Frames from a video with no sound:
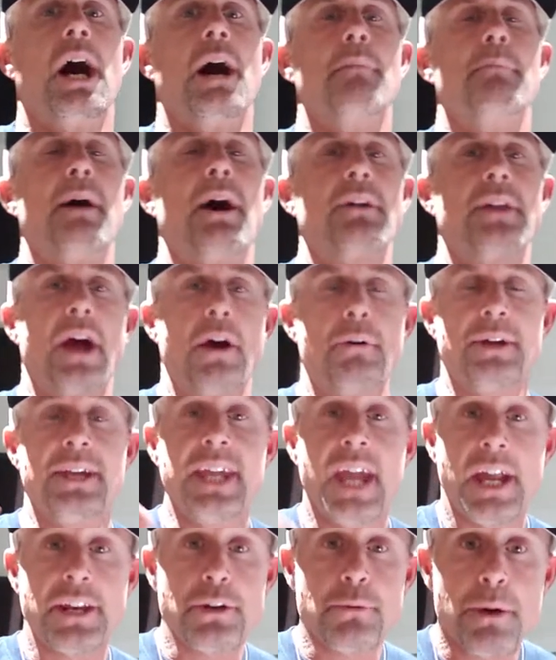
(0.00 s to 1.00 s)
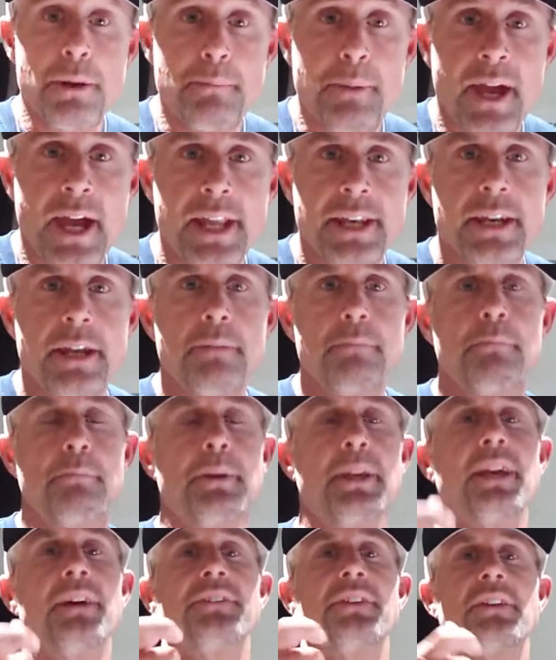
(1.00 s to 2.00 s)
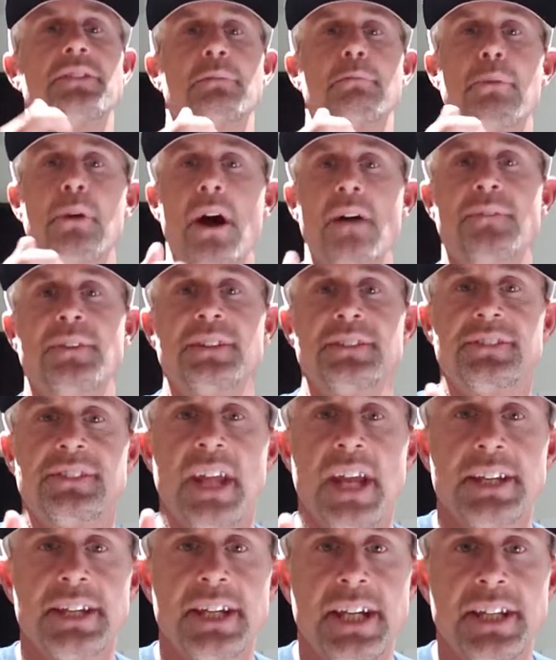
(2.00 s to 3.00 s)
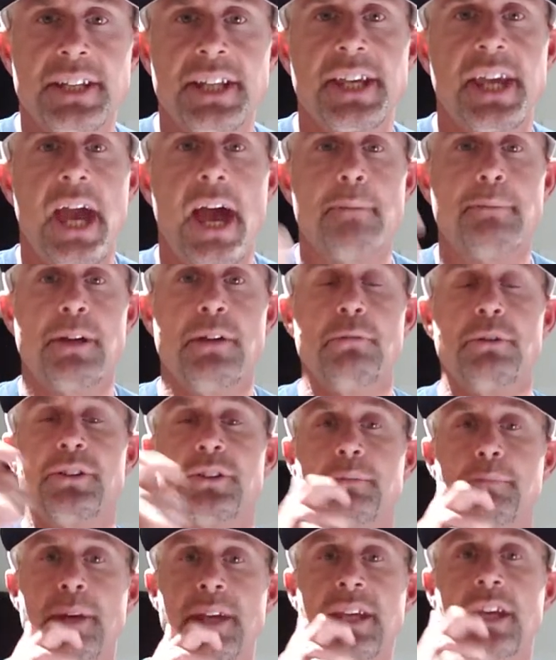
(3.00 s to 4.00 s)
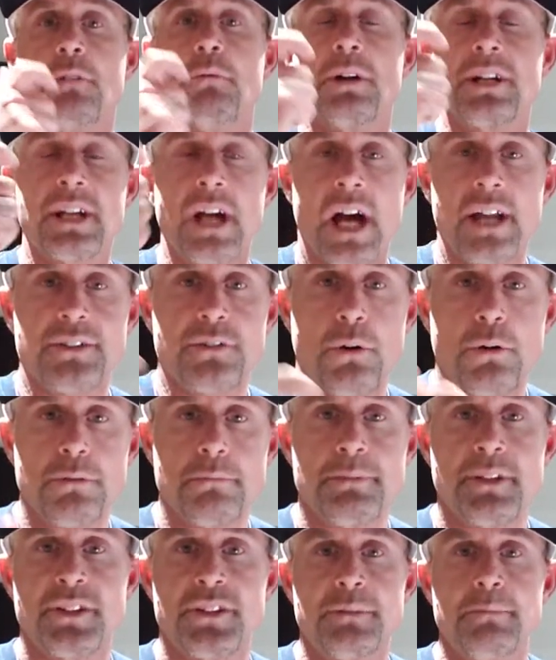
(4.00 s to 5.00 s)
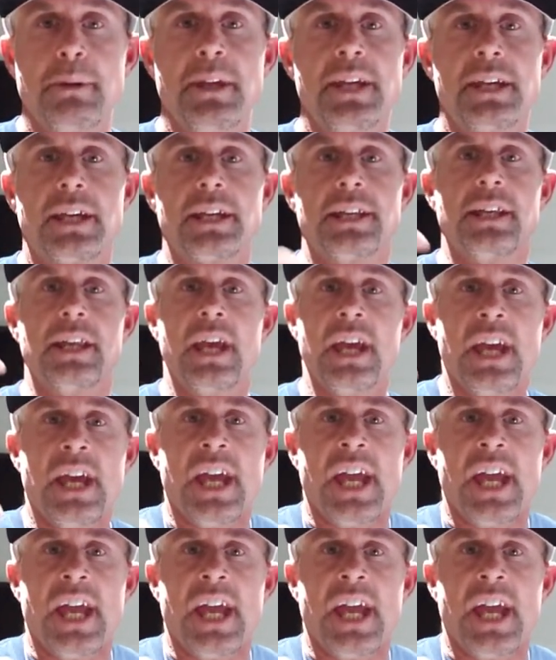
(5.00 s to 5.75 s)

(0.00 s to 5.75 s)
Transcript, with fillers: about how he had to repent because as a prophet standing in the gap, he was speaking what God told him to speak, and